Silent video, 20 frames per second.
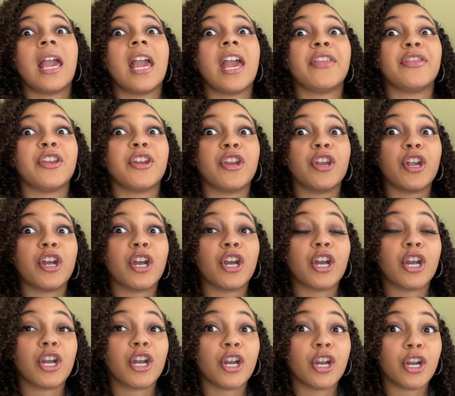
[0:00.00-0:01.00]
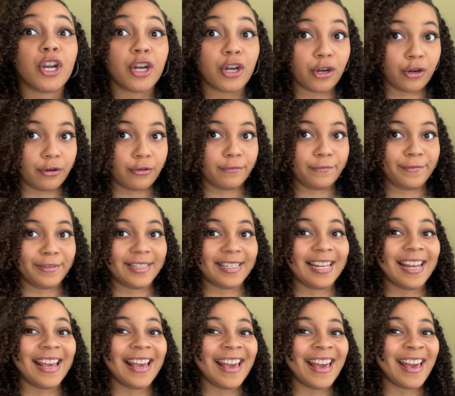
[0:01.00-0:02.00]
and the
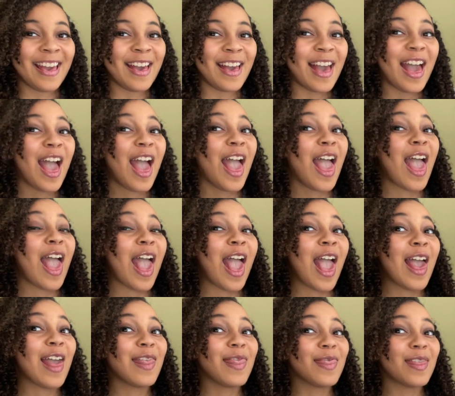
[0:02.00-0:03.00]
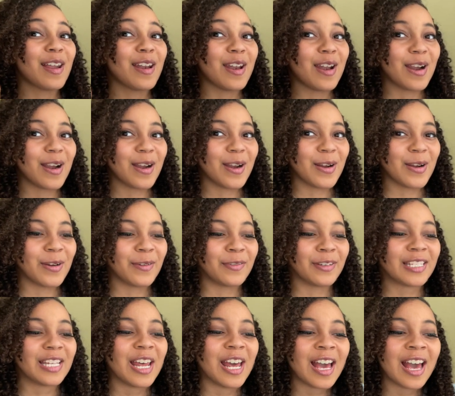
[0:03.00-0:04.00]
nerves and the
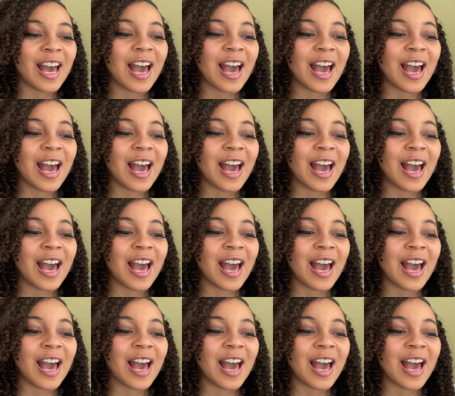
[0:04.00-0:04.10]
nerves.